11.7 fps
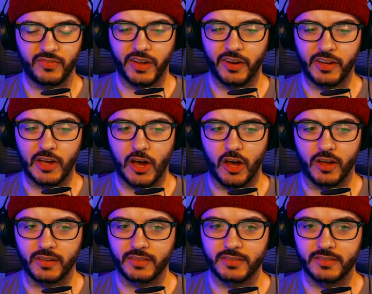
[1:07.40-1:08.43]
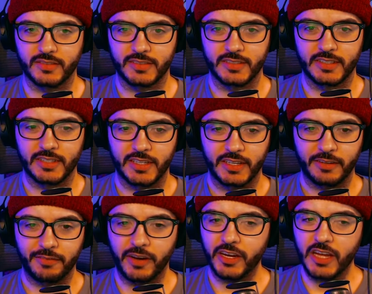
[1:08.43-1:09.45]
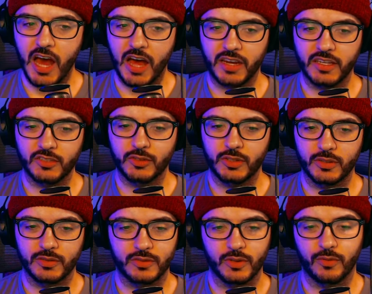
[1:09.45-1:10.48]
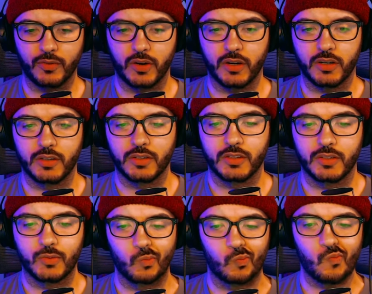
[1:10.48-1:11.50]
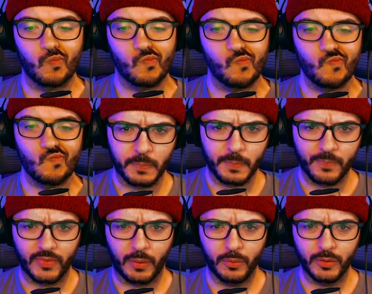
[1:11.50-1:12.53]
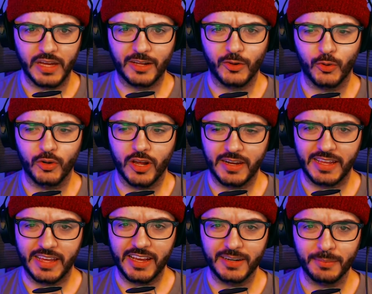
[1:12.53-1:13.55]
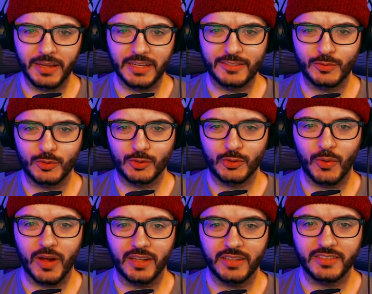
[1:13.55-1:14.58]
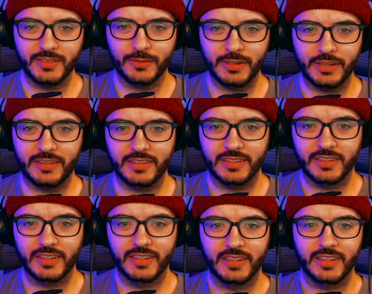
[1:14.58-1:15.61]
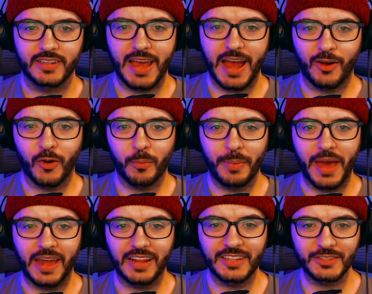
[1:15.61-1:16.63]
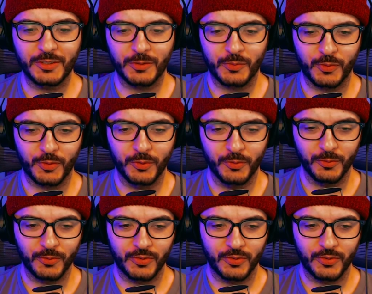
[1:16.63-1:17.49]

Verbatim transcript: Very odd. Very odd intro so far. What we got going on here? Bands doing squats and acrobatics on the roof.